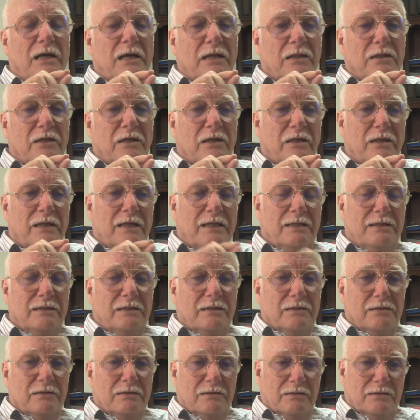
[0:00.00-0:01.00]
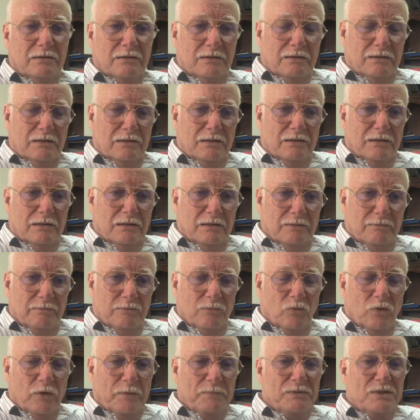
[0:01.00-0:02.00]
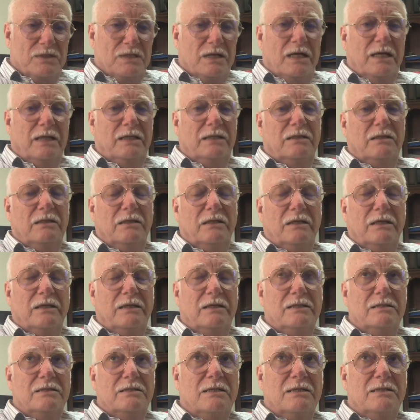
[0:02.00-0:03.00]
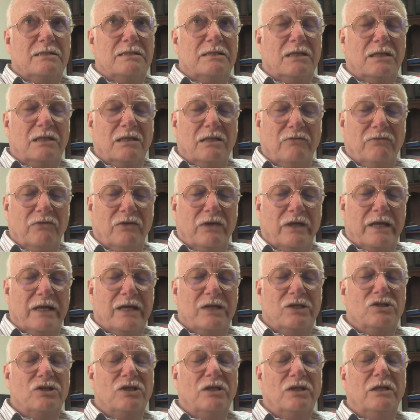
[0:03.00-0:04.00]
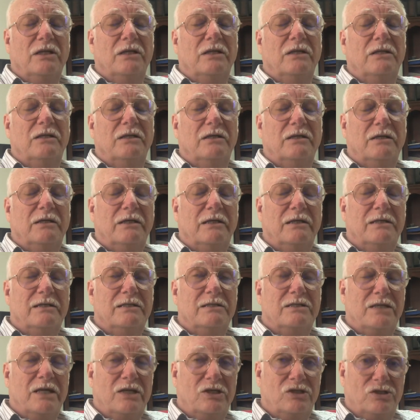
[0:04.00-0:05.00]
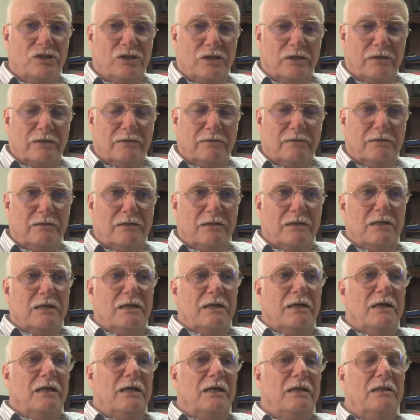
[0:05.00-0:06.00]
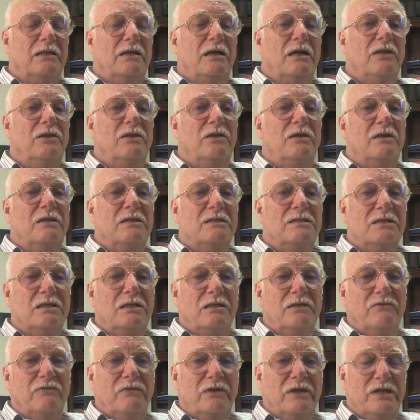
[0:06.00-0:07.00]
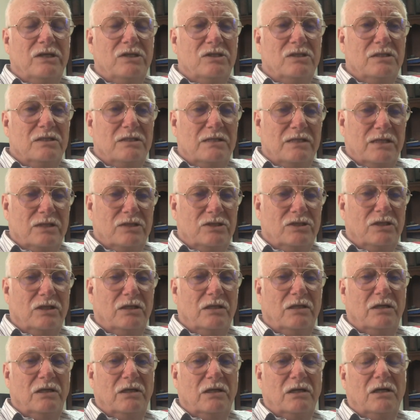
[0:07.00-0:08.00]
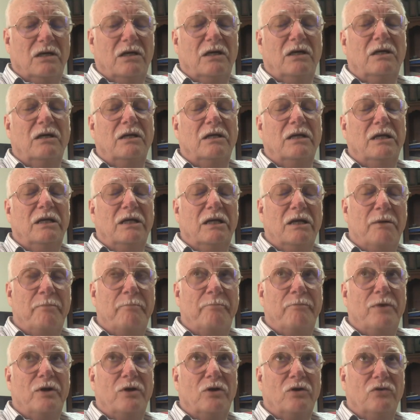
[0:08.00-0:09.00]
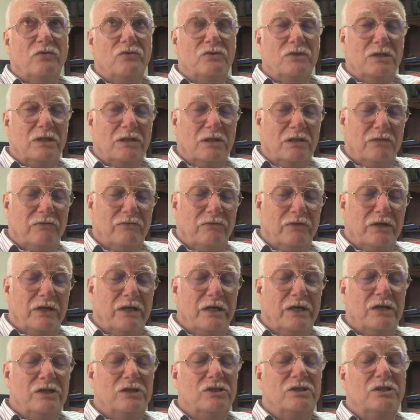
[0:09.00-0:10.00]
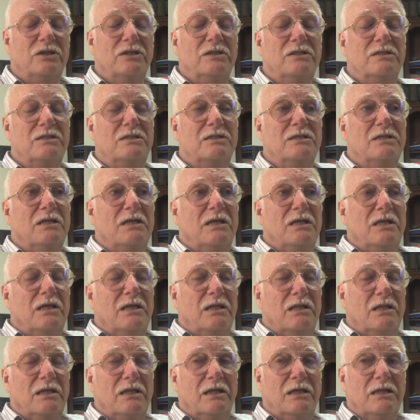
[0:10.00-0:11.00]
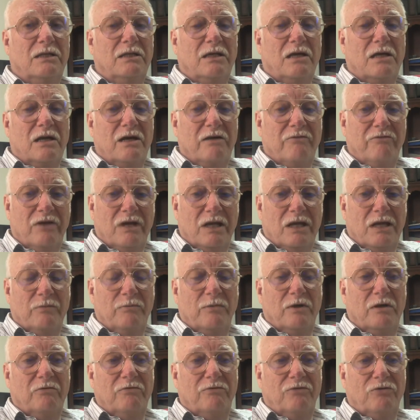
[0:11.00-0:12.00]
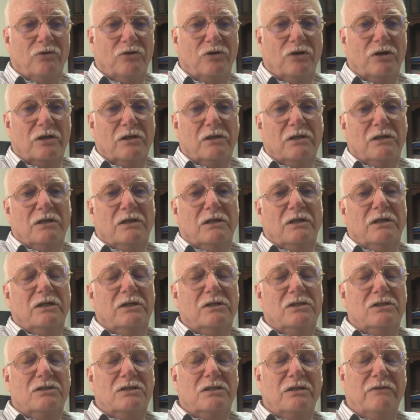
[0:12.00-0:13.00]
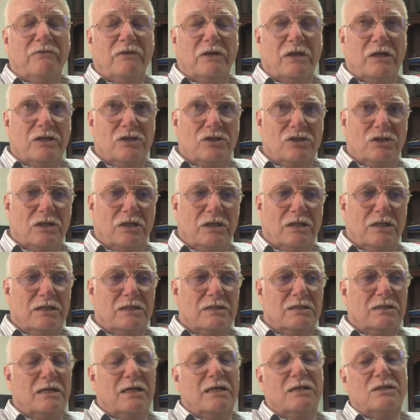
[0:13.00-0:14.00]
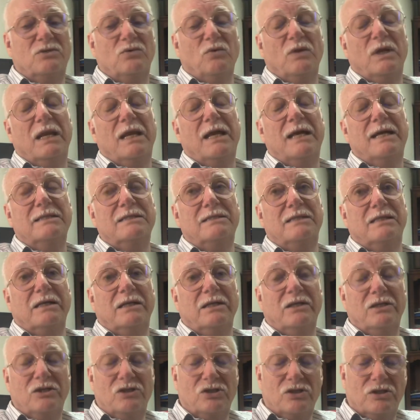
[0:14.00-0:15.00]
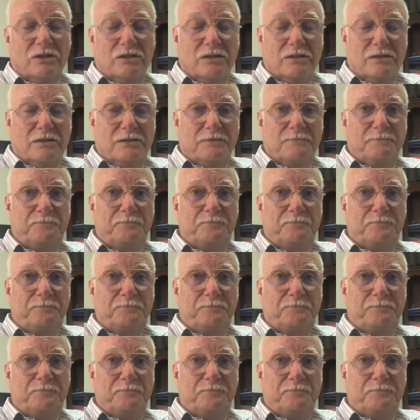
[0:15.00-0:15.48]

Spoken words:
Under that website there a certification section, and under the certification section there are a number of certifications that are available for civil engineers as well as technicians.